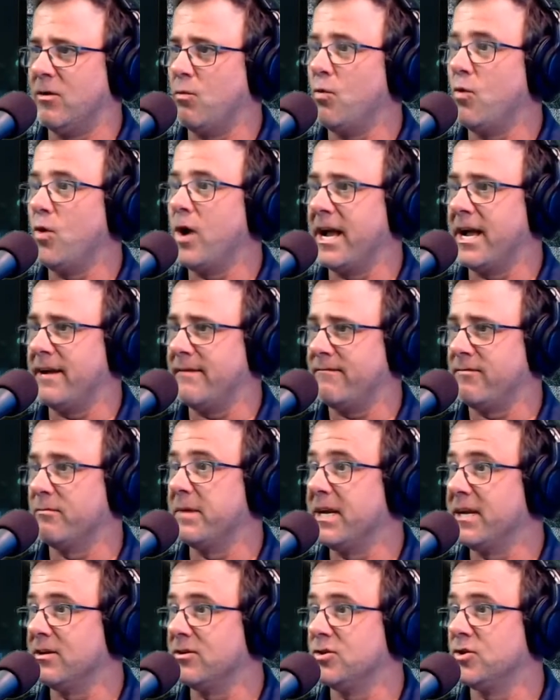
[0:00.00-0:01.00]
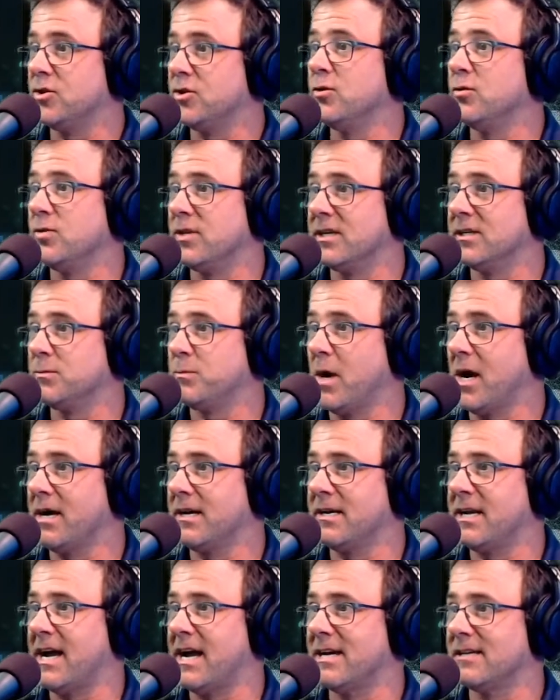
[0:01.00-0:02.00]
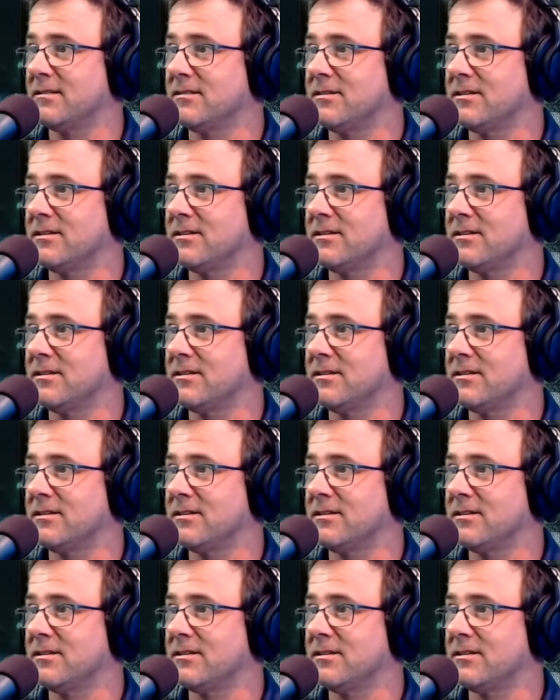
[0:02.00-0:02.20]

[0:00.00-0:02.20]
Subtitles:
way for me to do this podcast.